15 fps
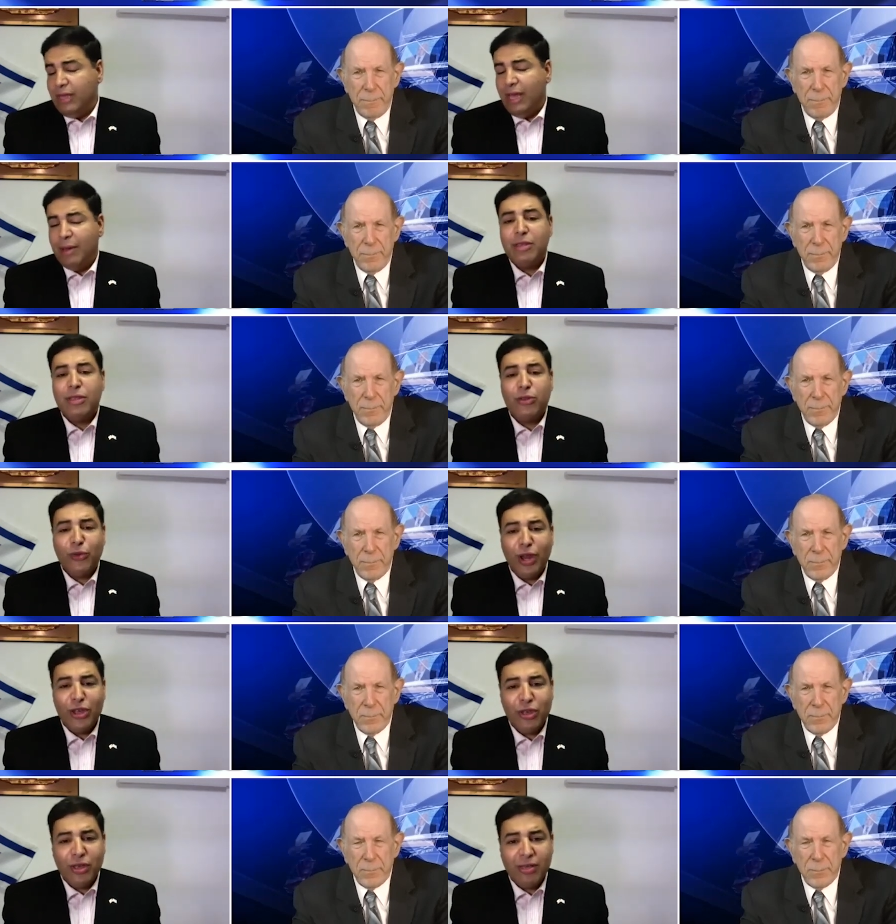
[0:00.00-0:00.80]

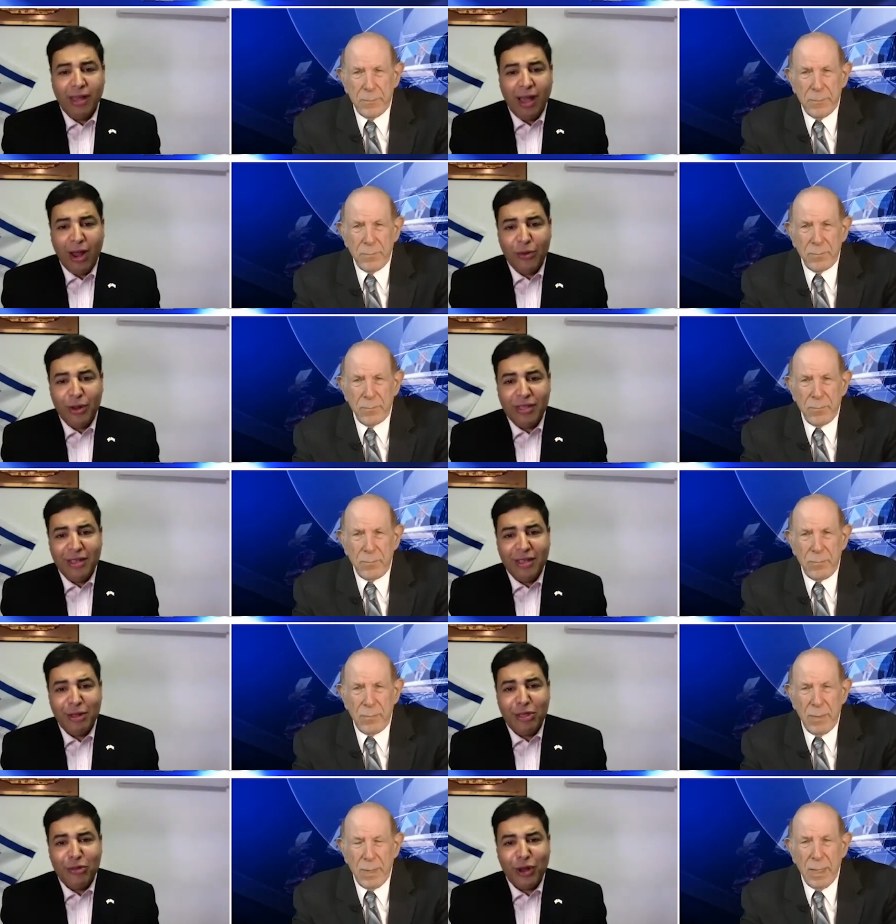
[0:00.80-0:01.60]
Speaker 1: Demonstrations are
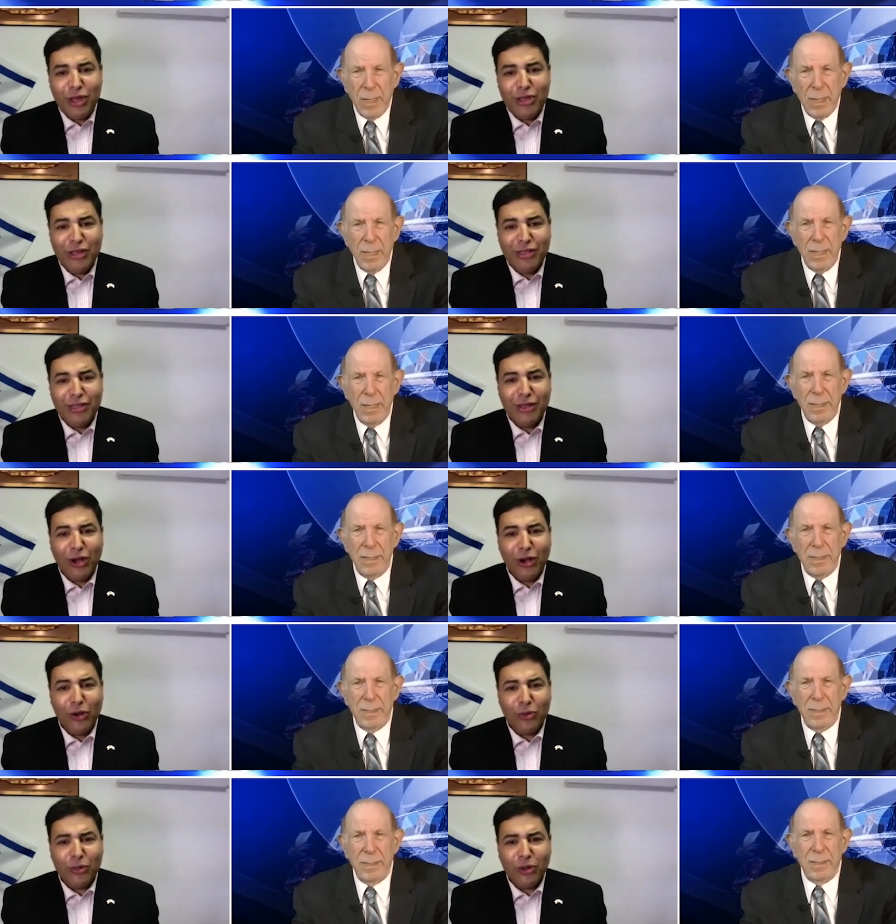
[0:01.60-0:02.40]
as demonstrations
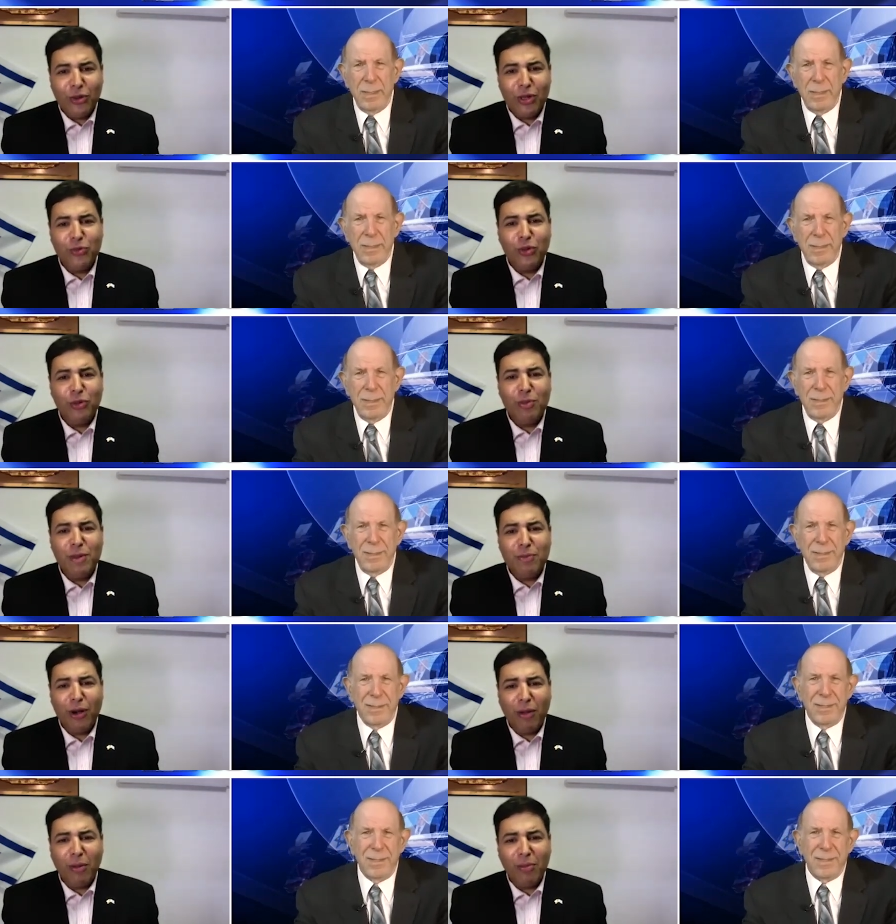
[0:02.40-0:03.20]
go, so it would
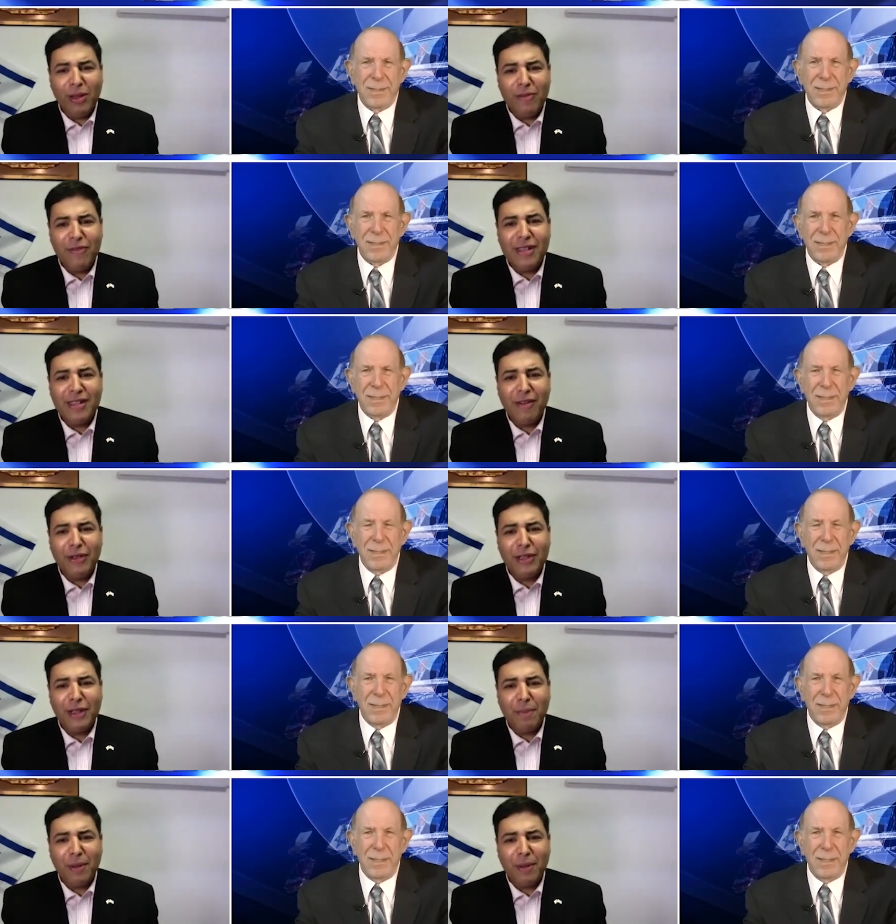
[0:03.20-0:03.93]
be probably vis-a-vis